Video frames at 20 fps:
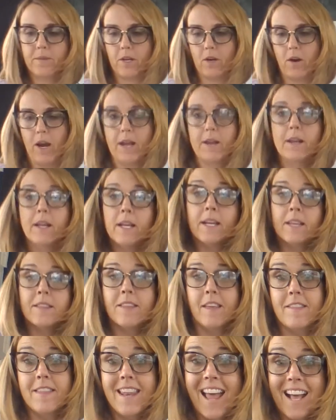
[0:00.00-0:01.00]
All right?
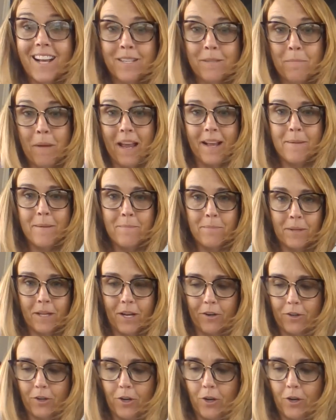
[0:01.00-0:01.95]
Then the next player